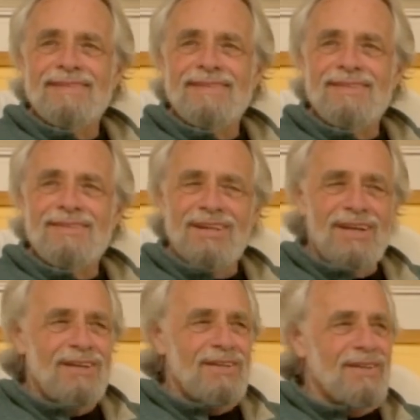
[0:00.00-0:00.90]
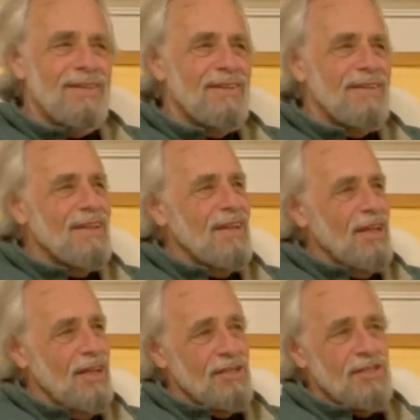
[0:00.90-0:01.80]
Understand?
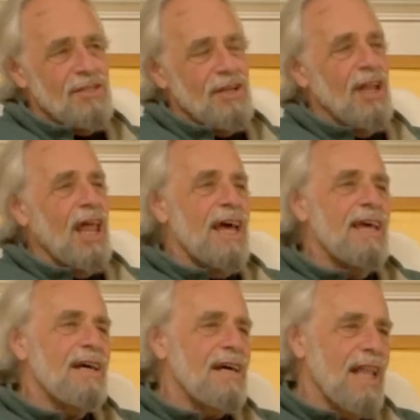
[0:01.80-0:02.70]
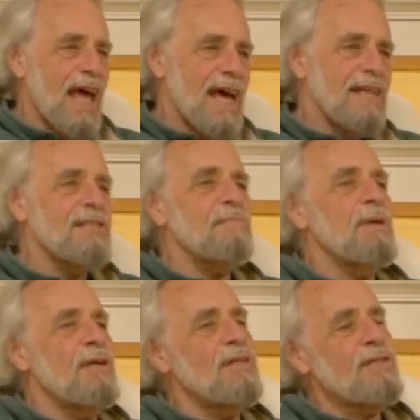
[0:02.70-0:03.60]
It's like a class,
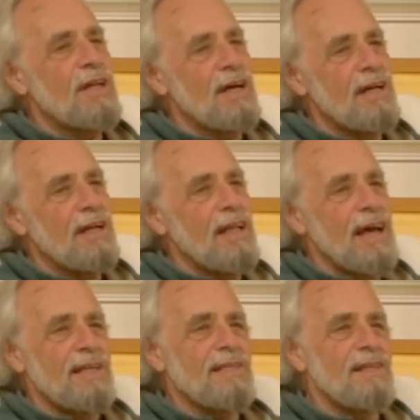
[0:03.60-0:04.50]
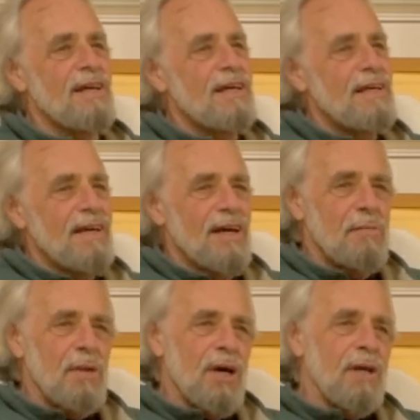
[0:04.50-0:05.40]
but it's not a class.
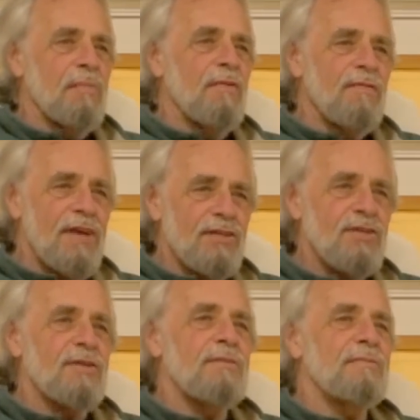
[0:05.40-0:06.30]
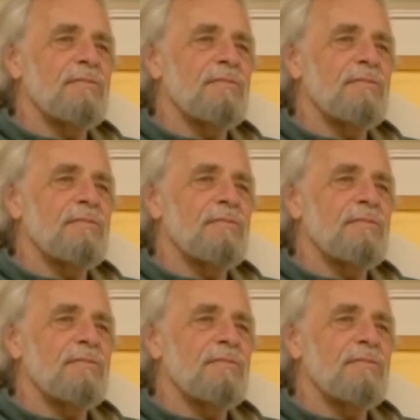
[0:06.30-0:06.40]
I'm not a professor.